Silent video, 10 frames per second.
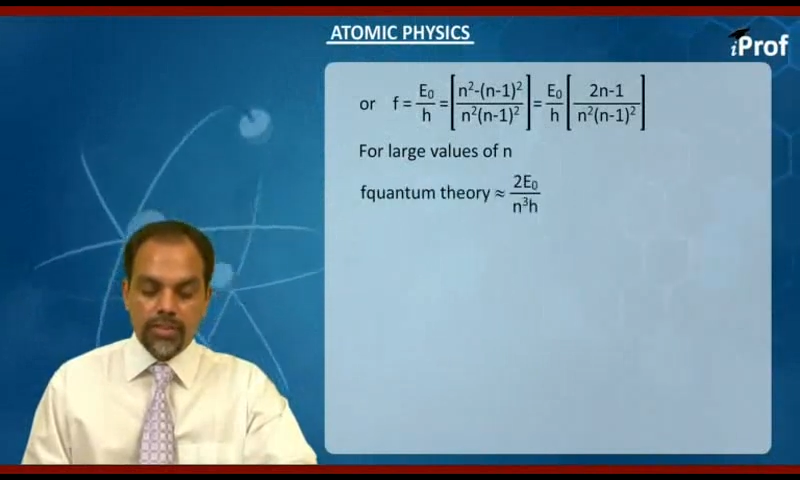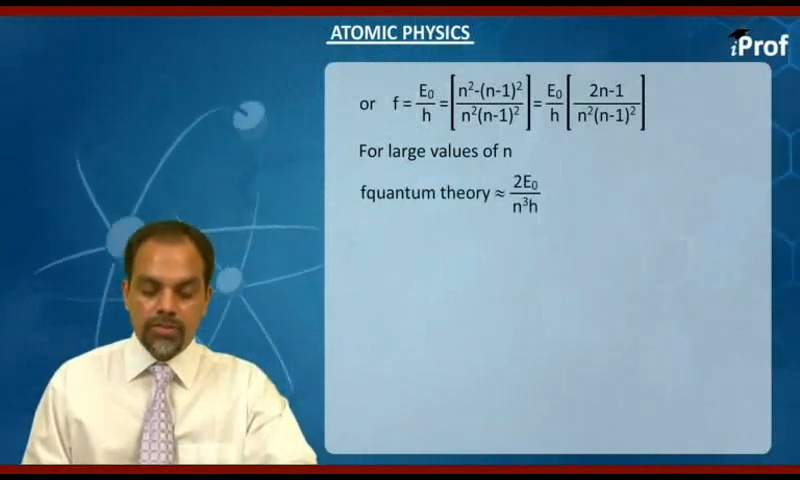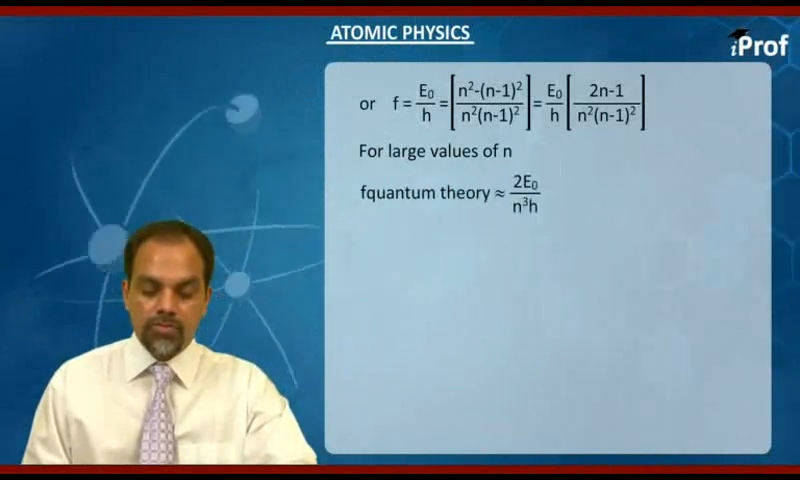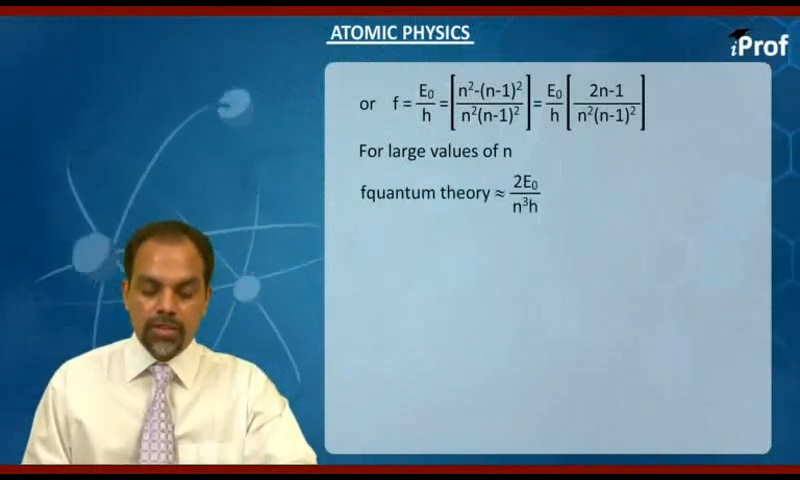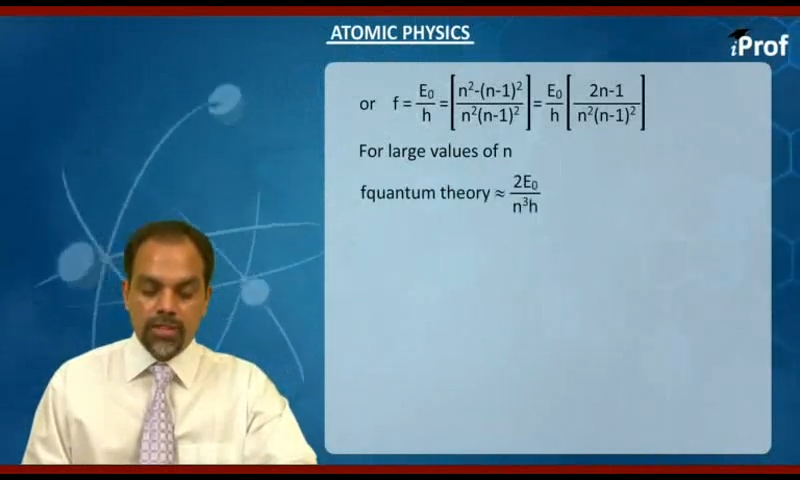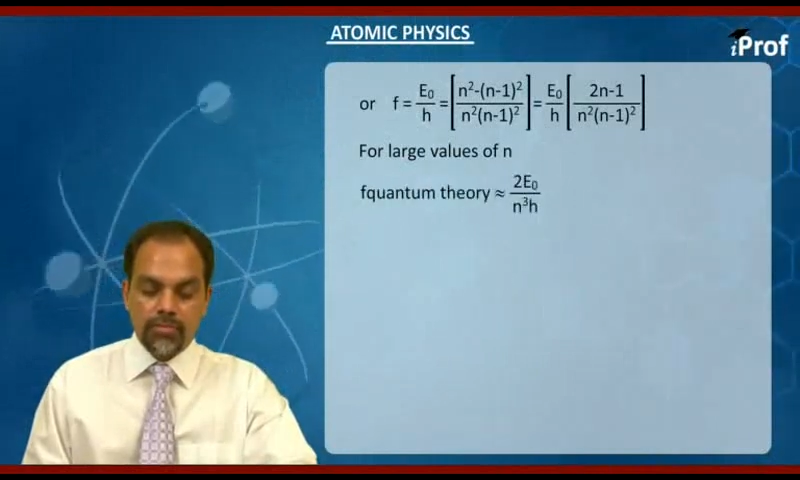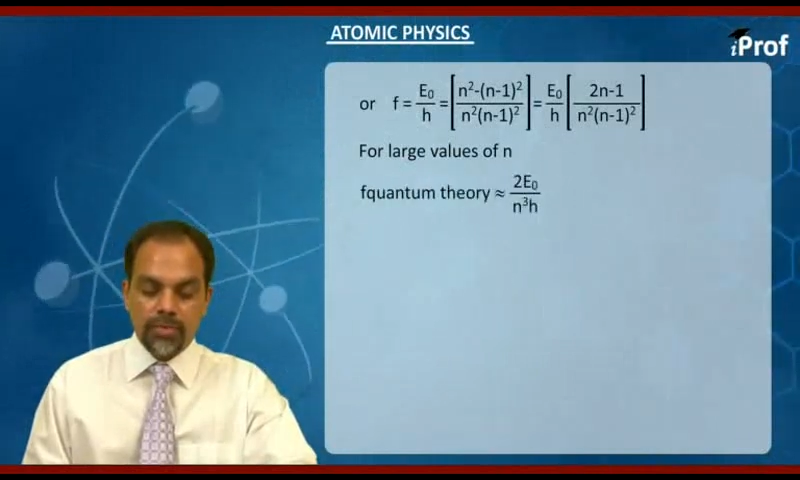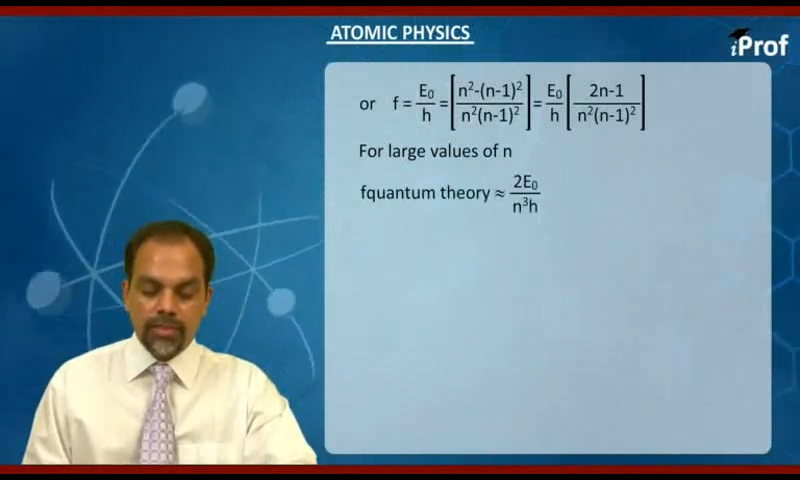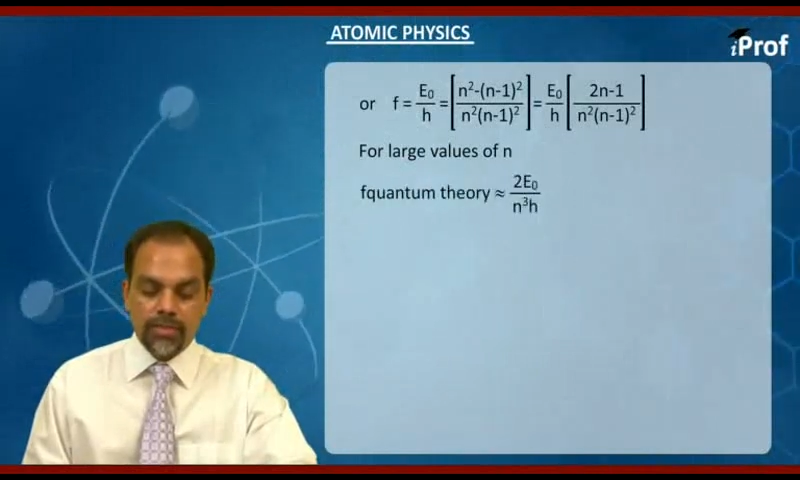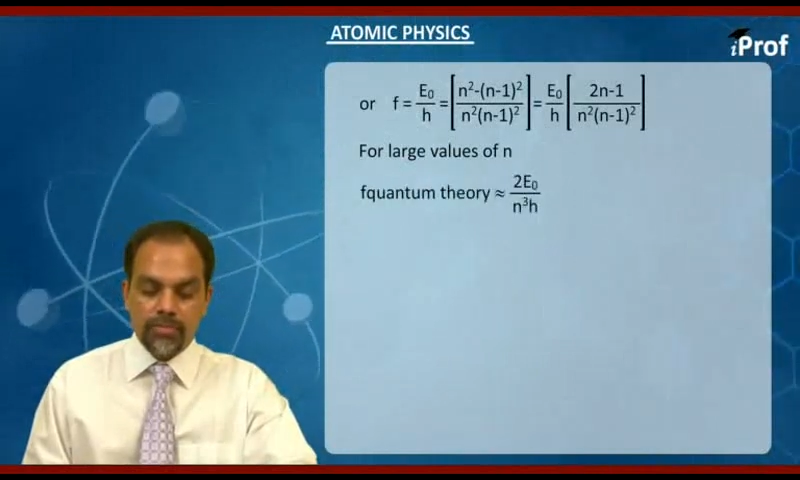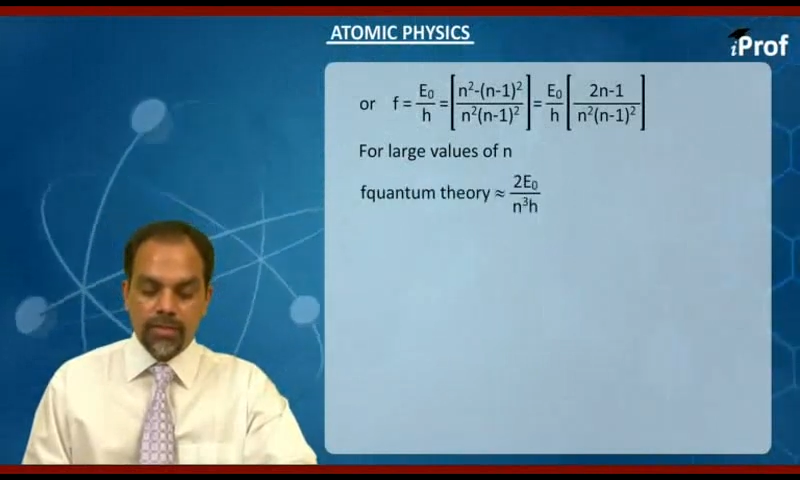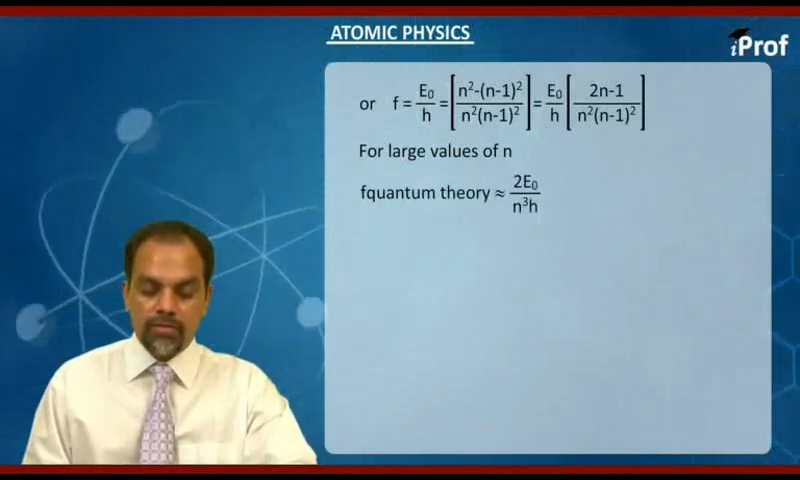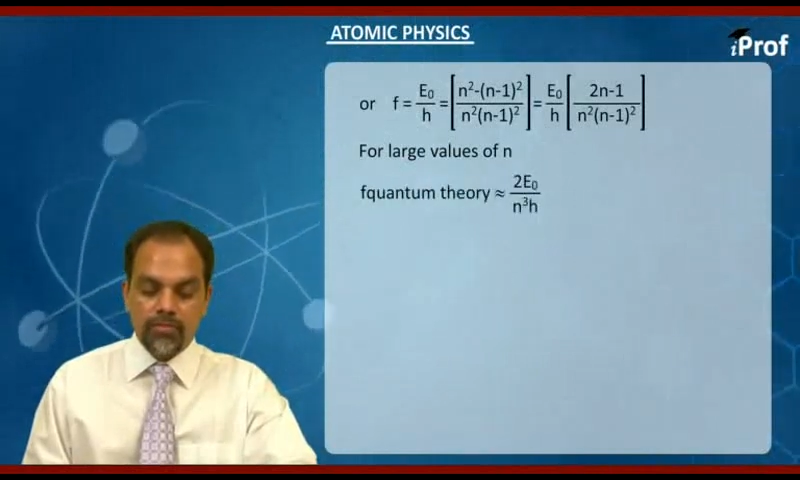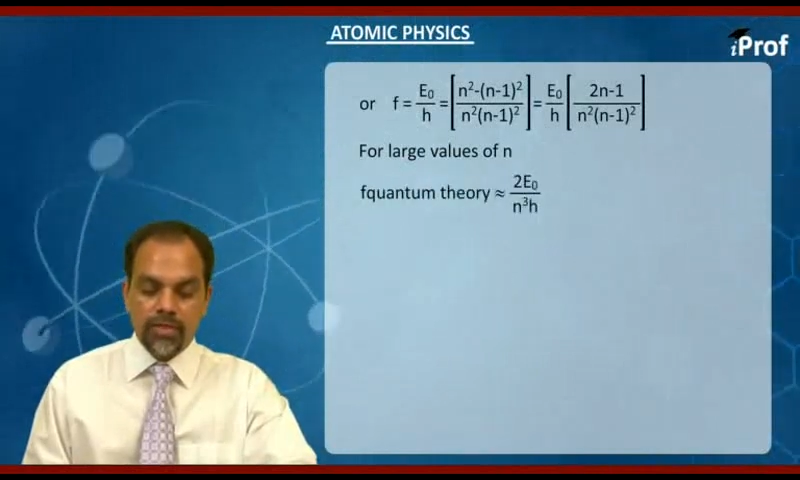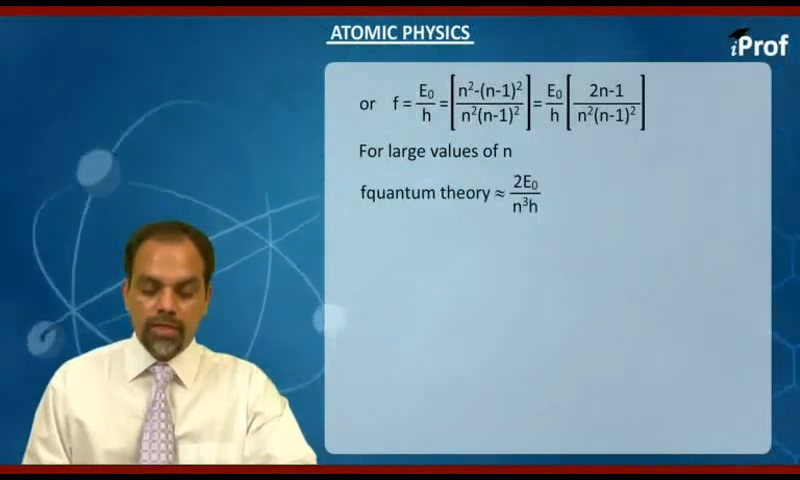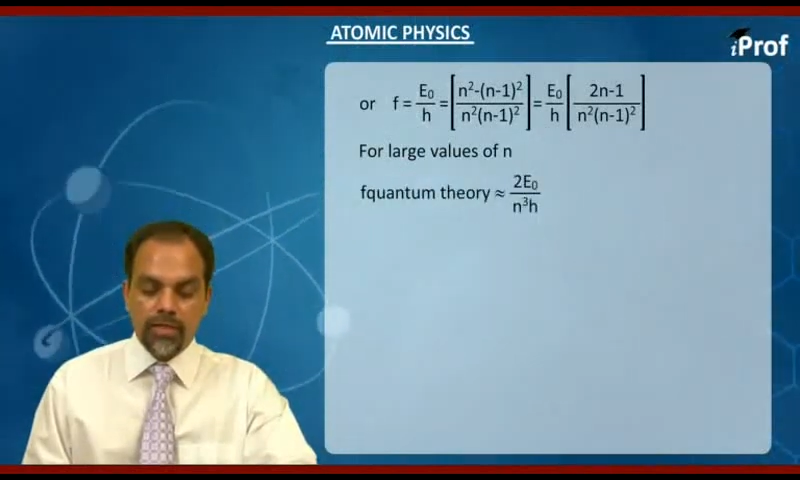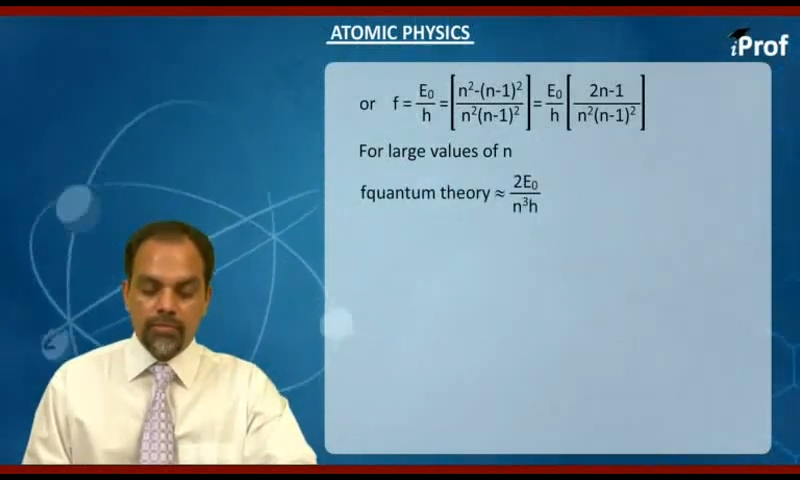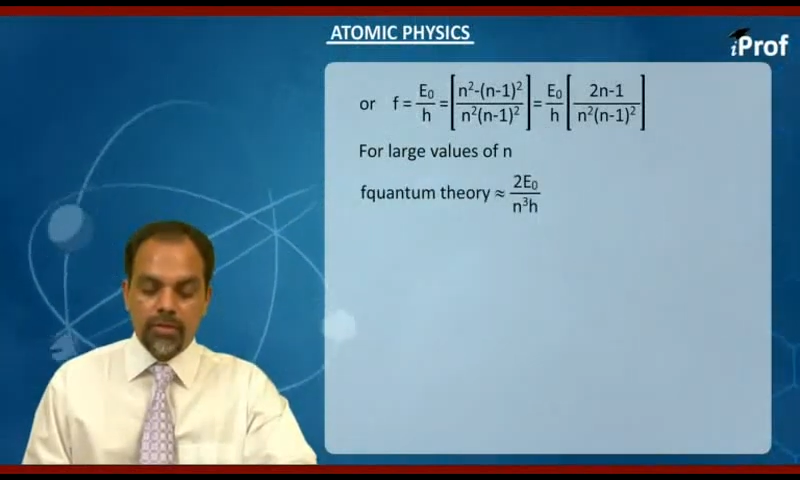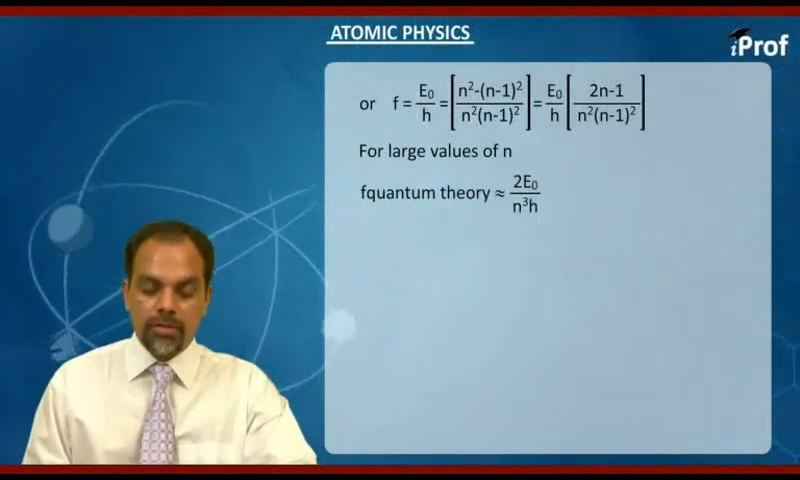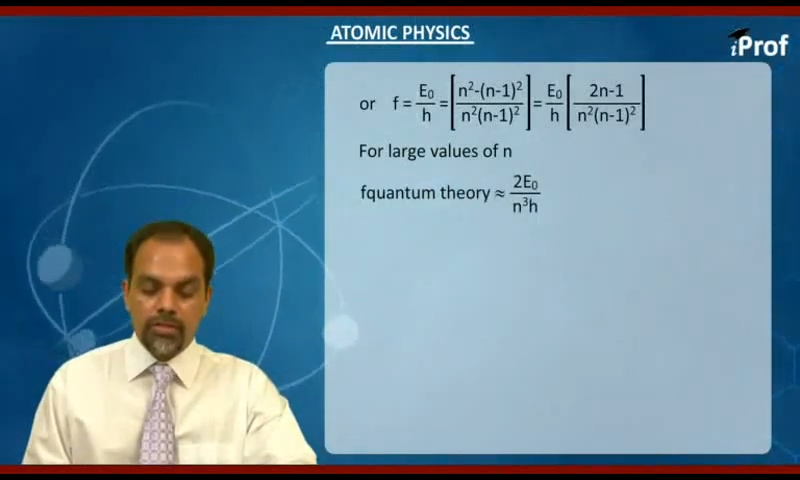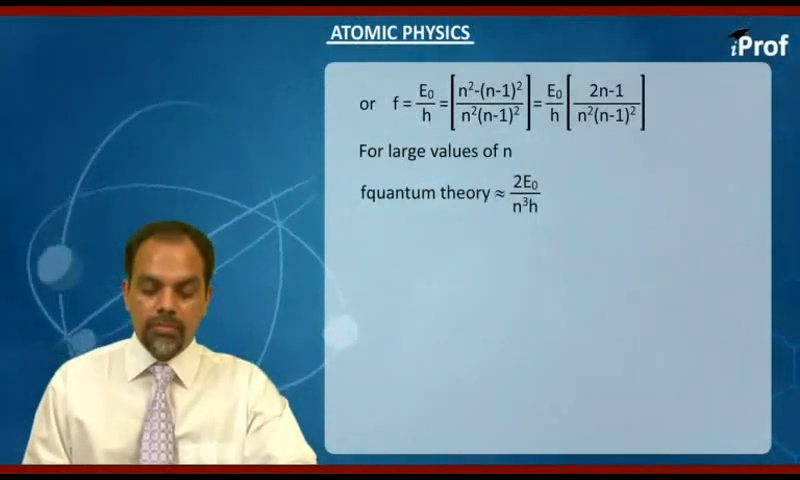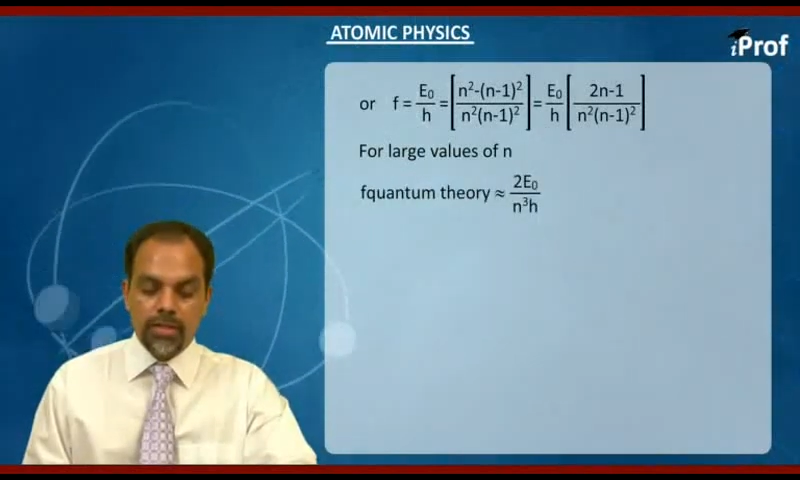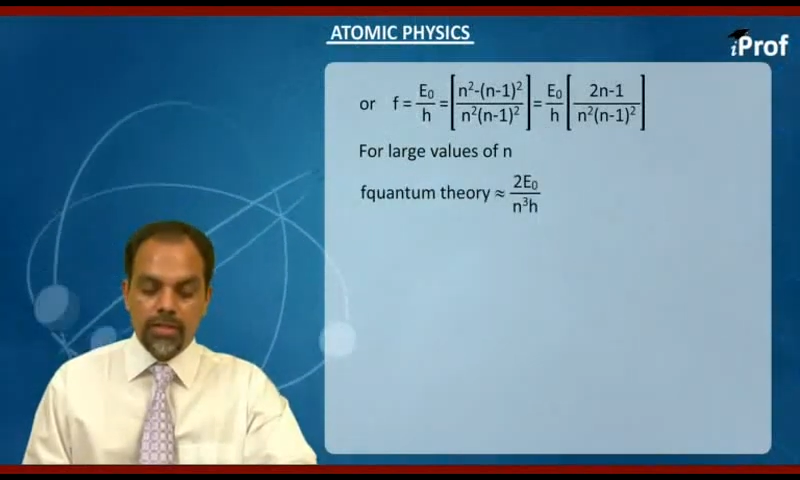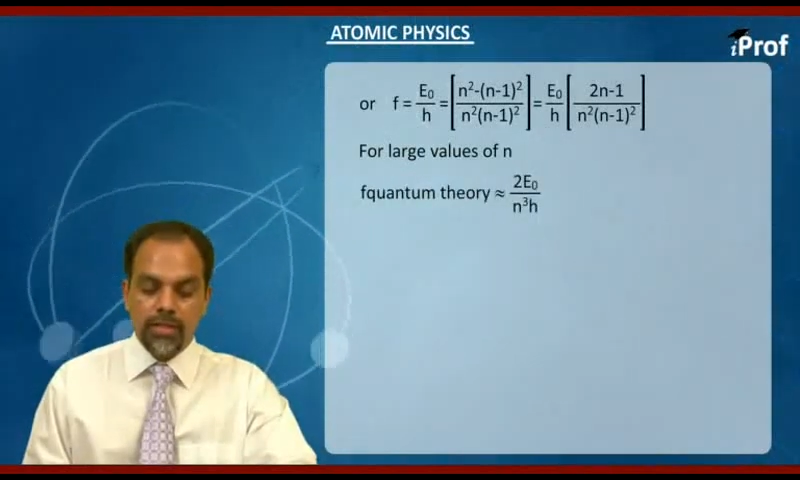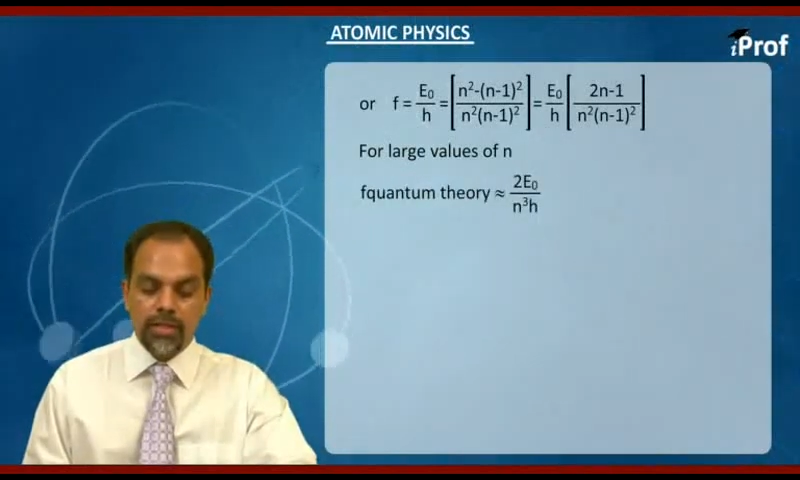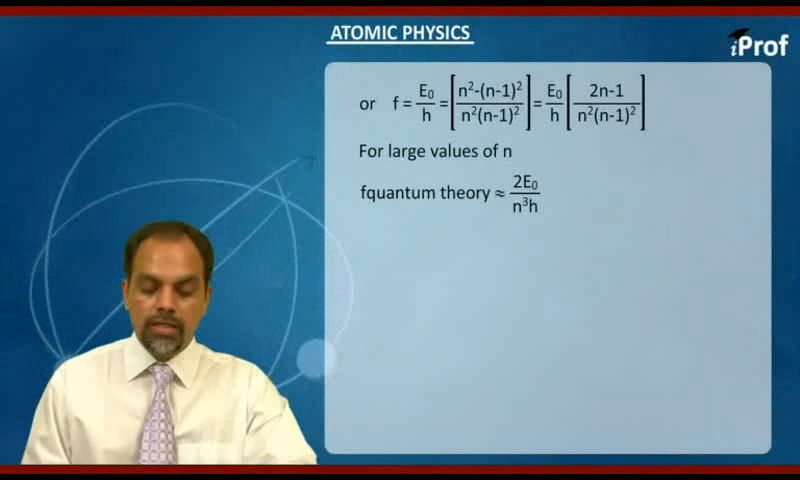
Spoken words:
this quantum principle, we get approximately